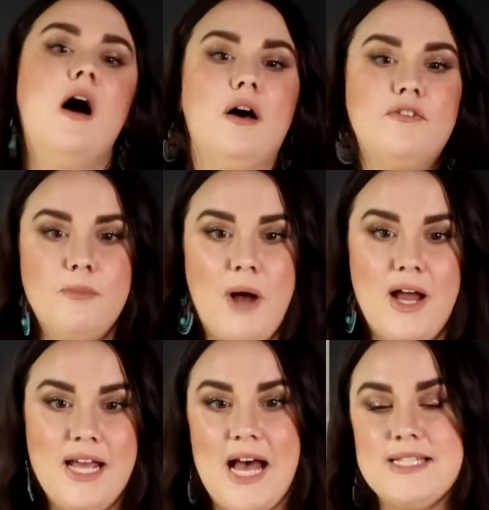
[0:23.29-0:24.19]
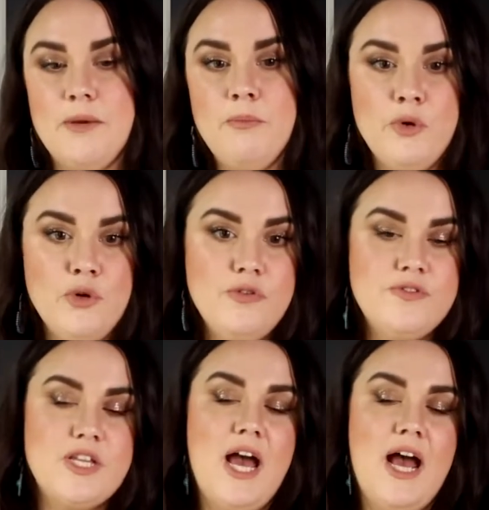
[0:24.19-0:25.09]
of your body as it
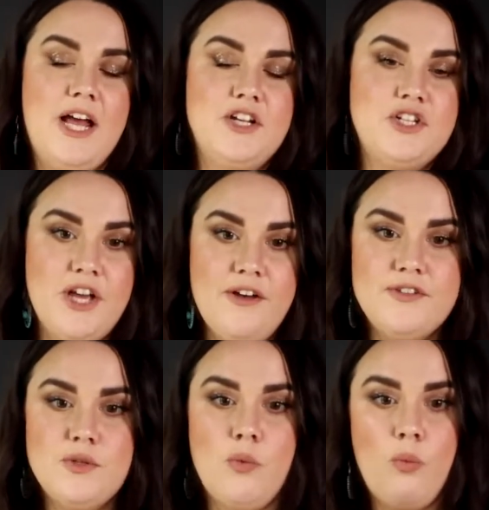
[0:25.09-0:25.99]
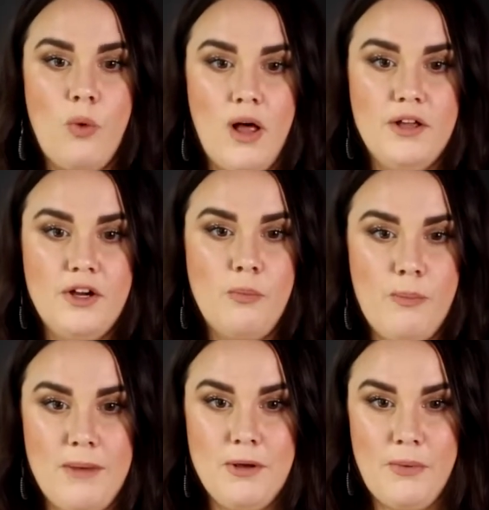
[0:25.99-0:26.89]
moves and shifts while you're
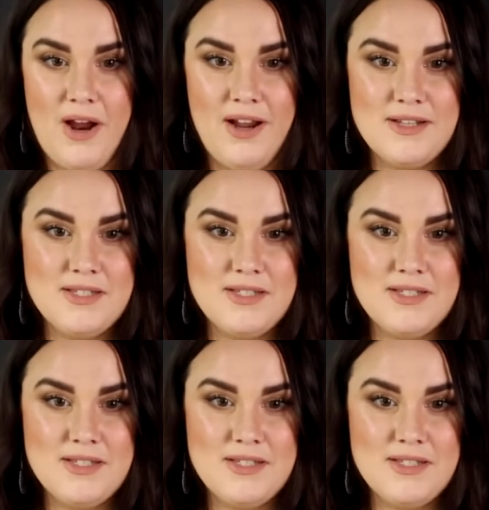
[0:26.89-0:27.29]
baby wearing.